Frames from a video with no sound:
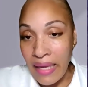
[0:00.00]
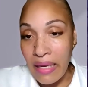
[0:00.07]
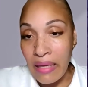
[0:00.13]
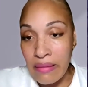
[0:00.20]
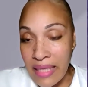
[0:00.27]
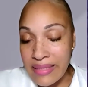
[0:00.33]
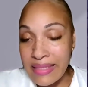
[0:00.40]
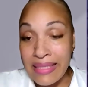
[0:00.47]

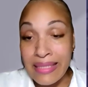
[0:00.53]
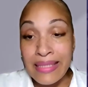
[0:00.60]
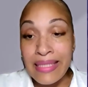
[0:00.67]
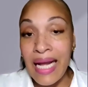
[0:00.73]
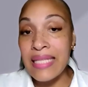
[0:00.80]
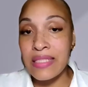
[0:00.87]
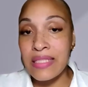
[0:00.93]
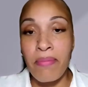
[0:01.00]
I
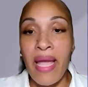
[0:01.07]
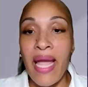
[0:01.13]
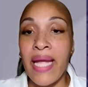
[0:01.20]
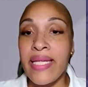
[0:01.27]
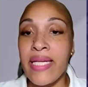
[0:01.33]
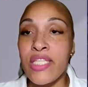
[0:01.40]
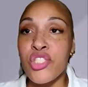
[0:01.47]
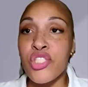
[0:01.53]
elected not
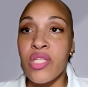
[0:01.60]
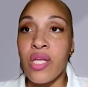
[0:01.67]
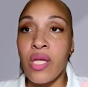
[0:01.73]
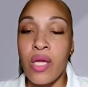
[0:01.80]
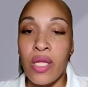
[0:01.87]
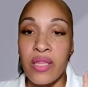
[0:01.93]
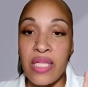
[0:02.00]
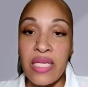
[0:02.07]
to manage
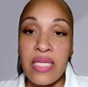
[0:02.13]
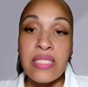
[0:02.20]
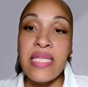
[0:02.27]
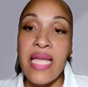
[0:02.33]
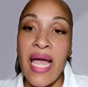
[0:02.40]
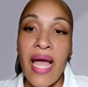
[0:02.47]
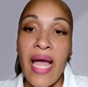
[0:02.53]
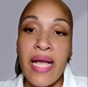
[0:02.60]

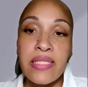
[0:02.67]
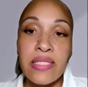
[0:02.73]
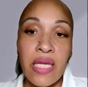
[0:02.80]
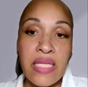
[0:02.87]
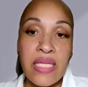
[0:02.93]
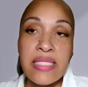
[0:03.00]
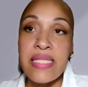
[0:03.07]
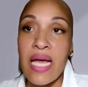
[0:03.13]
these
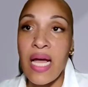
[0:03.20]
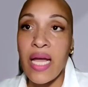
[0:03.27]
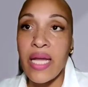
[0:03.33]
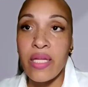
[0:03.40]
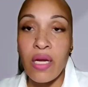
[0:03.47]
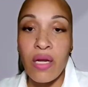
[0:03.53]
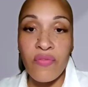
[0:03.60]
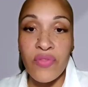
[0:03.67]
tasks
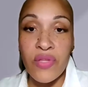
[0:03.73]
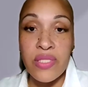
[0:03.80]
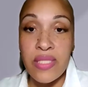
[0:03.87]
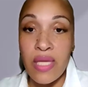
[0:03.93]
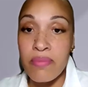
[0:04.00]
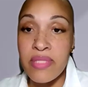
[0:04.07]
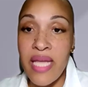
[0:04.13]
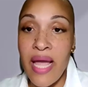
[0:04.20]
inside
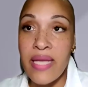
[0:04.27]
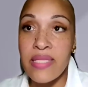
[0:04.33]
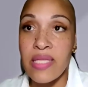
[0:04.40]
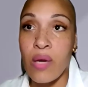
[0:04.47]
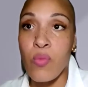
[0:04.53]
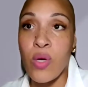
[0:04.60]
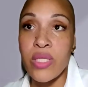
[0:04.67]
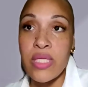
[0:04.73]
of the
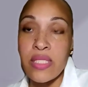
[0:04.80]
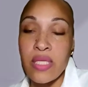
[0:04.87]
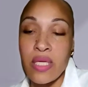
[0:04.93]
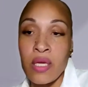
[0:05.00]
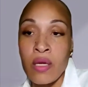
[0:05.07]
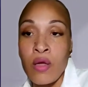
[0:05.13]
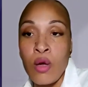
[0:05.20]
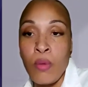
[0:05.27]
subtasks. I
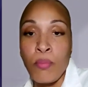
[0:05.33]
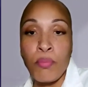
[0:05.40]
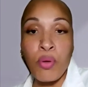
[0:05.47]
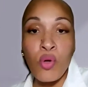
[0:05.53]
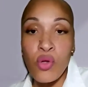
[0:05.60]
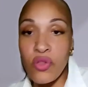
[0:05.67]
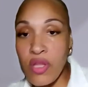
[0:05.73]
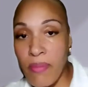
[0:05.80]
wanted to
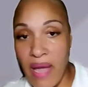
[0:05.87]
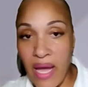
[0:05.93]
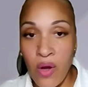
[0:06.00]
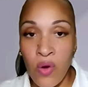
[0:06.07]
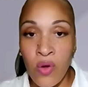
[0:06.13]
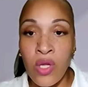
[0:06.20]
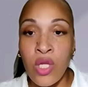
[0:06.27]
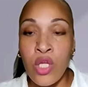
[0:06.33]
pull
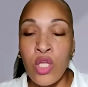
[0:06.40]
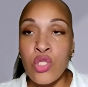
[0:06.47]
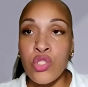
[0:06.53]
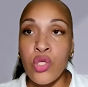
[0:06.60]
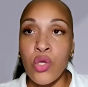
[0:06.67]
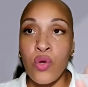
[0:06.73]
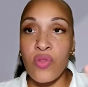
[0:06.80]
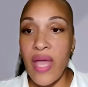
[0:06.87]
them out
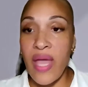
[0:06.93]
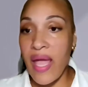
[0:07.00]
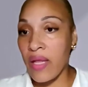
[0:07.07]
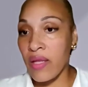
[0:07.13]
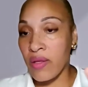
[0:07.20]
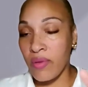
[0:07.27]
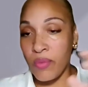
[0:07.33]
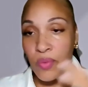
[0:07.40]
so
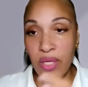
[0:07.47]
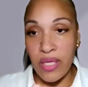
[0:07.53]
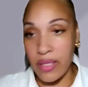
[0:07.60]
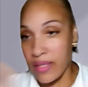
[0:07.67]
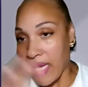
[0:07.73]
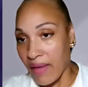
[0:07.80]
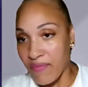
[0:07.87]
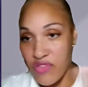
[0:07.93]
that
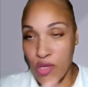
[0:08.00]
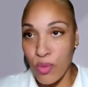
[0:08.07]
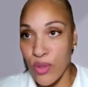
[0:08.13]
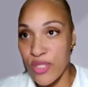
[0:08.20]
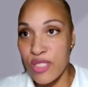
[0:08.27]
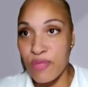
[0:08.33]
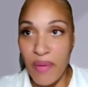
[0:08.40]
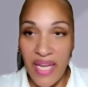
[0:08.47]
we can have
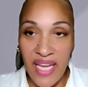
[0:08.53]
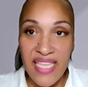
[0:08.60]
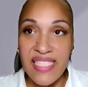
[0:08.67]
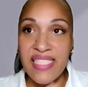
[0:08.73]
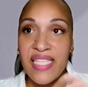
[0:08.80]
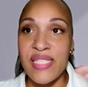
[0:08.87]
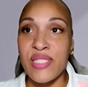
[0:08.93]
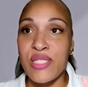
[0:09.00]
some more
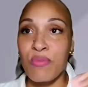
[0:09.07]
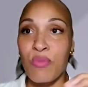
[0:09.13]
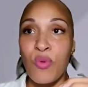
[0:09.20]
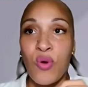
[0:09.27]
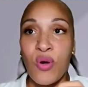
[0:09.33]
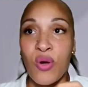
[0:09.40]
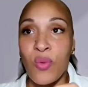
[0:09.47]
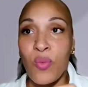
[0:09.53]
space and
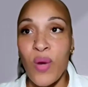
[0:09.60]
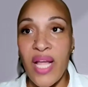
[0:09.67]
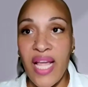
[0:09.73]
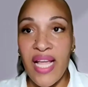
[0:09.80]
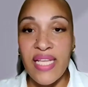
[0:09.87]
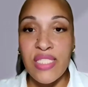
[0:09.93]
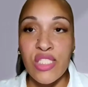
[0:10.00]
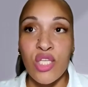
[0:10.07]
some more
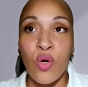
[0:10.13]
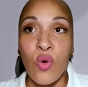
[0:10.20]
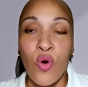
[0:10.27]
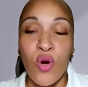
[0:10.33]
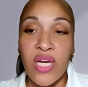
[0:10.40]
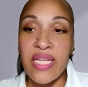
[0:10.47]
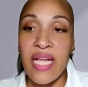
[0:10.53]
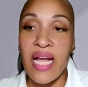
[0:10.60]
ways
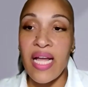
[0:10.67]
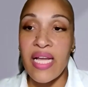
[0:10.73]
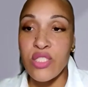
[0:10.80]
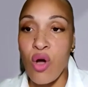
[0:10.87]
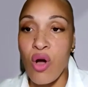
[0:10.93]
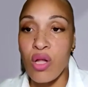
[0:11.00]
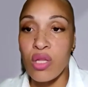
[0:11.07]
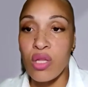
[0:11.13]
to
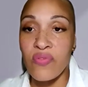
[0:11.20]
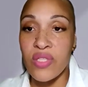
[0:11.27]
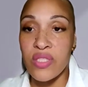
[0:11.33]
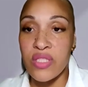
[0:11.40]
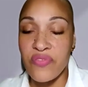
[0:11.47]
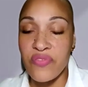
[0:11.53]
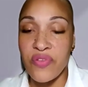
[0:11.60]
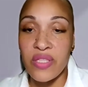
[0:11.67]
organize all
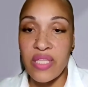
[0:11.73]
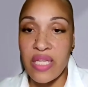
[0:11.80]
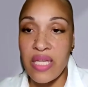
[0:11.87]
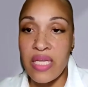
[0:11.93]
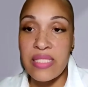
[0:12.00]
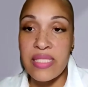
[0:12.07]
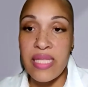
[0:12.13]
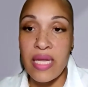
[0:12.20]
of the
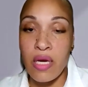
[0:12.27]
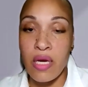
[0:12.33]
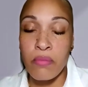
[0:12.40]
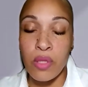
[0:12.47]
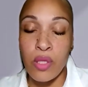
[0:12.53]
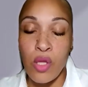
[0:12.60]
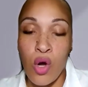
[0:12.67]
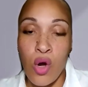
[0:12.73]
different things
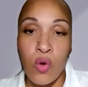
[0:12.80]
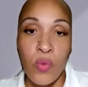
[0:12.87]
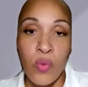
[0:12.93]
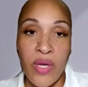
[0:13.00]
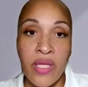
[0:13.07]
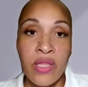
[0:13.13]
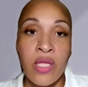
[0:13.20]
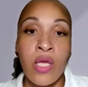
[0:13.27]
that come
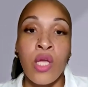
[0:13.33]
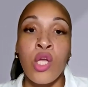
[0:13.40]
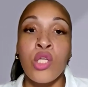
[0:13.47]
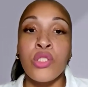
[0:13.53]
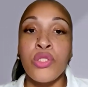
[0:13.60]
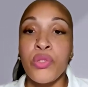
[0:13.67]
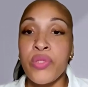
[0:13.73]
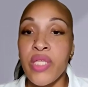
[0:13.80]
along with
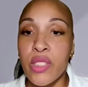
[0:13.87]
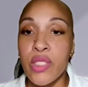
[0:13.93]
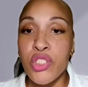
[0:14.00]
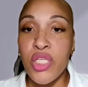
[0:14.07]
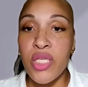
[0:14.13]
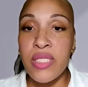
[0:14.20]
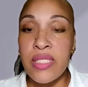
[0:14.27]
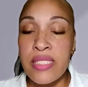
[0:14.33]
due
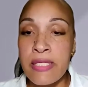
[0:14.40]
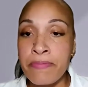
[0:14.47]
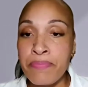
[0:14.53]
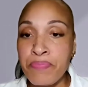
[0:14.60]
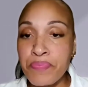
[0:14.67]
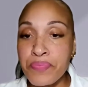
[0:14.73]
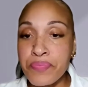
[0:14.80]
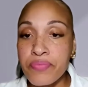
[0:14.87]

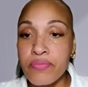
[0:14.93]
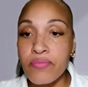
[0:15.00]
diligence.